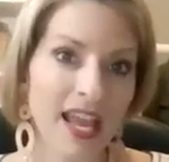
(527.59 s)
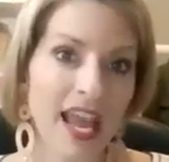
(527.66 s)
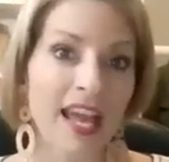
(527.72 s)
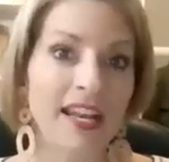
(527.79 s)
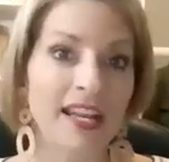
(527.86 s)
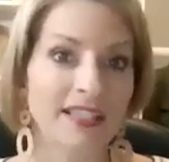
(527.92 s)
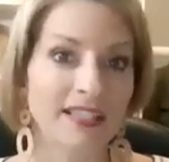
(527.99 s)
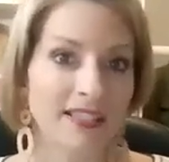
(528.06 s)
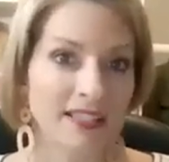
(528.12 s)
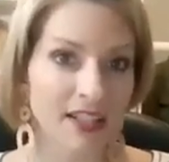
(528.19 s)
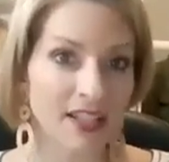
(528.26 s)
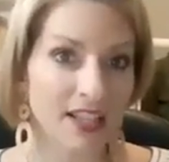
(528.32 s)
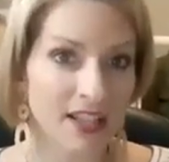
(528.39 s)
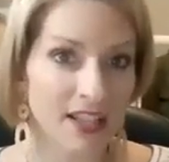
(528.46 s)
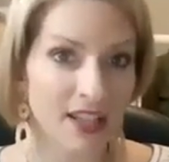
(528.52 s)
and it's
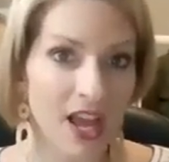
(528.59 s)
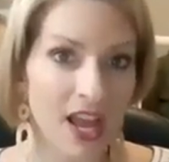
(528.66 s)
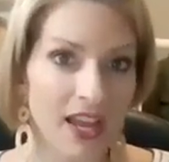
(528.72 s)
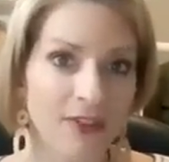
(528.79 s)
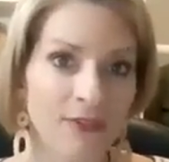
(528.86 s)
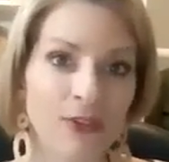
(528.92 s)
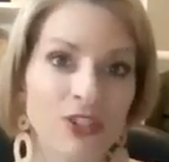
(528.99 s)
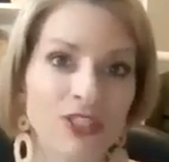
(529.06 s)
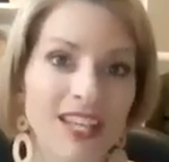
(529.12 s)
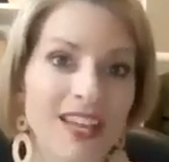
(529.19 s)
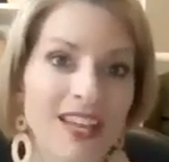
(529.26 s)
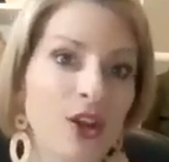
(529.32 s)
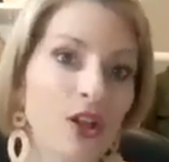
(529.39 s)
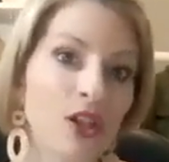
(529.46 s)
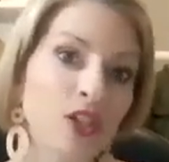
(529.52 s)
still in the line for
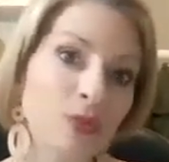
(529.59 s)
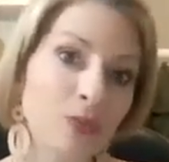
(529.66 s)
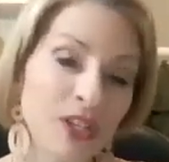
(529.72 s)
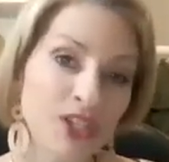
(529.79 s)
$10